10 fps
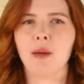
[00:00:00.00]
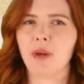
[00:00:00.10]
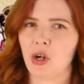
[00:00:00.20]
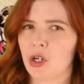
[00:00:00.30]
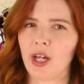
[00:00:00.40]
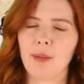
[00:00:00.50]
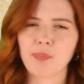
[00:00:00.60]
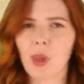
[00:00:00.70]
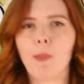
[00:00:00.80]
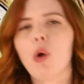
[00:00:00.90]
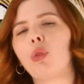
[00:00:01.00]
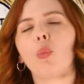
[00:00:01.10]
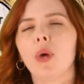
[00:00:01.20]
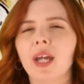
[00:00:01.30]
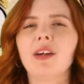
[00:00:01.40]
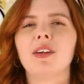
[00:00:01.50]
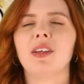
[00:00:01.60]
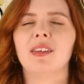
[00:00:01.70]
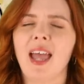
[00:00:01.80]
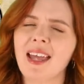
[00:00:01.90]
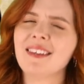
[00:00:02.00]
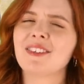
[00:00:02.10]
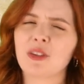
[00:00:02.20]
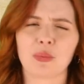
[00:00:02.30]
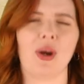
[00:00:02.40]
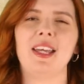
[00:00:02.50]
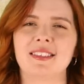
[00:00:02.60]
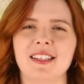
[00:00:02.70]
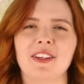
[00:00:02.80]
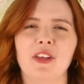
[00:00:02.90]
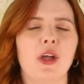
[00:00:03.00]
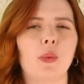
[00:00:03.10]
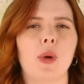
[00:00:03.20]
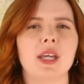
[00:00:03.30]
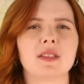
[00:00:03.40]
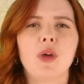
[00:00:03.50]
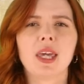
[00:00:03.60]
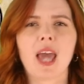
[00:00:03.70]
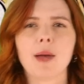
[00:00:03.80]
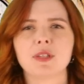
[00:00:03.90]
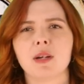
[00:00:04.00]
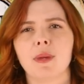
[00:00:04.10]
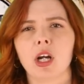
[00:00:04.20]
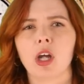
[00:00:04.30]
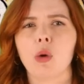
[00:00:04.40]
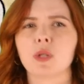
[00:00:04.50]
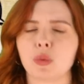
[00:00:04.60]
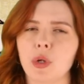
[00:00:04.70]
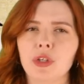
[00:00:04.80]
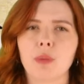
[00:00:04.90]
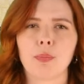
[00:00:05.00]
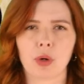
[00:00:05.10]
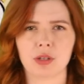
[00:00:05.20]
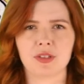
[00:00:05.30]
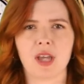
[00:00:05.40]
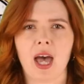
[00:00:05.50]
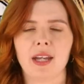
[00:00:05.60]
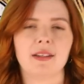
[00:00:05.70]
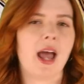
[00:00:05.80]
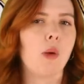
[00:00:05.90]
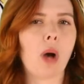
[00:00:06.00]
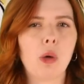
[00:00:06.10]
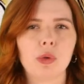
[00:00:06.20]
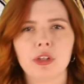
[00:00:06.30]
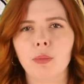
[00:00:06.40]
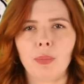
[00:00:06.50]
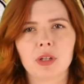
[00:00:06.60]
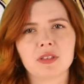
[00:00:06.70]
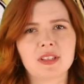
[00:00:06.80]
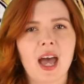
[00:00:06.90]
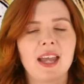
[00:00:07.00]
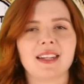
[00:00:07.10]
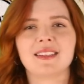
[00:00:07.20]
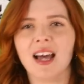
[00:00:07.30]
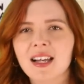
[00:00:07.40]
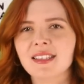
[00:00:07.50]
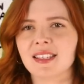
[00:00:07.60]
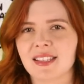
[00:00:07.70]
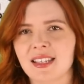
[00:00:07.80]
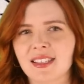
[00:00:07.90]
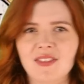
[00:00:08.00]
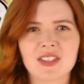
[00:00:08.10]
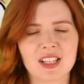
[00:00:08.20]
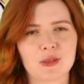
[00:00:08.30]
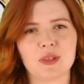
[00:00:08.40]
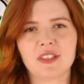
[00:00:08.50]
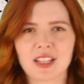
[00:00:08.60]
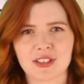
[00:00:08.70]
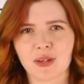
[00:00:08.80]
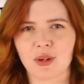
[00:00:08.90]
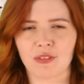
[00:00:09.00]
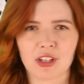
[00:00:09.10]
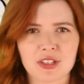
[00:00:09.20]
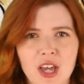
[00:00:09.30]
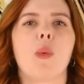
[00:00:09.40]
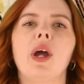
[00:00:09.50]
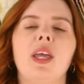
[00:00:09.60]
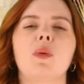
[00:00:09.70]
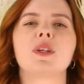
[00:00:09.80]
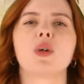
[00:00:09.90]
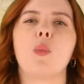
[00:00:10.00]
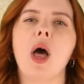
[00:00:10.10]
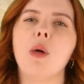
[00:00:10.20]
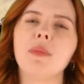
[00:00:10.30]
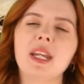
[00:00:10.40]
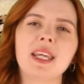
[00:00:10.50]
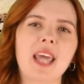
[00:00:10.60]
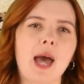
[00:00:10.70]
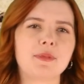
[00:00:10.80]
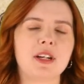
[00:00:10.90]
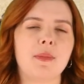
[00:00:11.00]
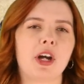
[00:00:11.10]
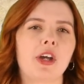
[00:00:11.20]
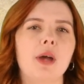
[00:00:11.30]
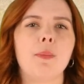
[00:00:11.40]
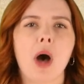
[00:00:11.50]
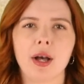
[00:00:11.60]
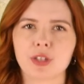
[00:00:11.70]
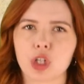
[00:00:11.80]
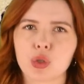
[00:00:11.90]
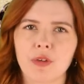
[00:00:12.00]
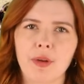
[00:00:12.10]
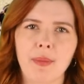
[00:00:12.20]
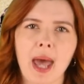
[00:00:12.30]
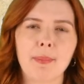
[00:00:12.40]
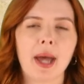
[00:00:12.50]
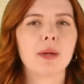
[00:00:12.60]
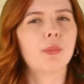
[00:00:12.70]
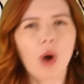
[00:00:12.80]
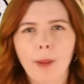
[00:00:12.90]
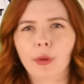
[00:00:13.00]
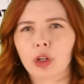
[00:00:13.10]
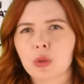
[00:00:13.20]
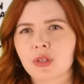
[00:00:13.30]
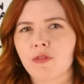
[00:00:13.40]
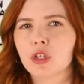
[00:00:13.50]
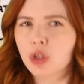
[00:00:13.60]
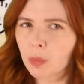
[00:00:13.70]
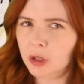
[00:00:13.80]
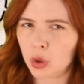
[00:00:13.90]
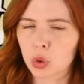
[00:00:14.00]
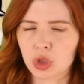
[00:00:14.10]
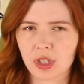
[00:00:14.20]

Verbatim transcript: America. Both weird and great in a lot of ways. Fake Captain America was William Burnside. Now, while William Burnside does exist in the 616 universe, where he was a well-meaning Captain America imposter driven mad by improper use of the super soldier